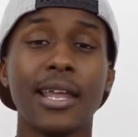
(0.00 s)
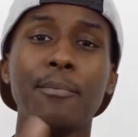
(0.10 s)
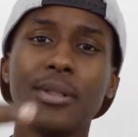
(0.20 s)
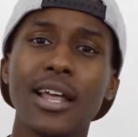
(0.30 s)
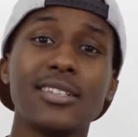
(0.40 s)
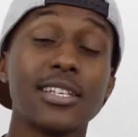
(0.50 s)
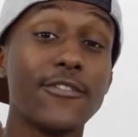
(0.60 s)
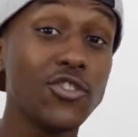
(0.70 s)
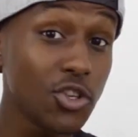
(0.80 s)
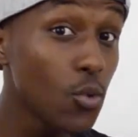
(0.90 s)
And plus,
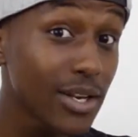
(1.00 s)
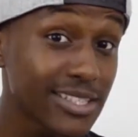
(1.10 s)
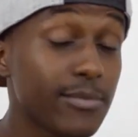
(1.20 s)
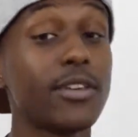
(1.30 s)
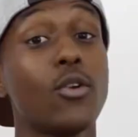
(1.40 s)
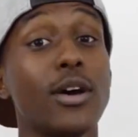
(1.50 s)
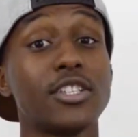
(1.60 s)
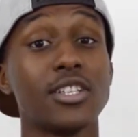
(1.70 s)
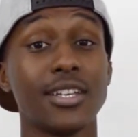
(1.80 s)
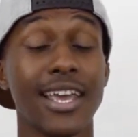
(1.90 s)
if you do want to send me a
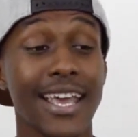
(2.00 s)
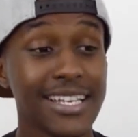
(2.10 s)
question,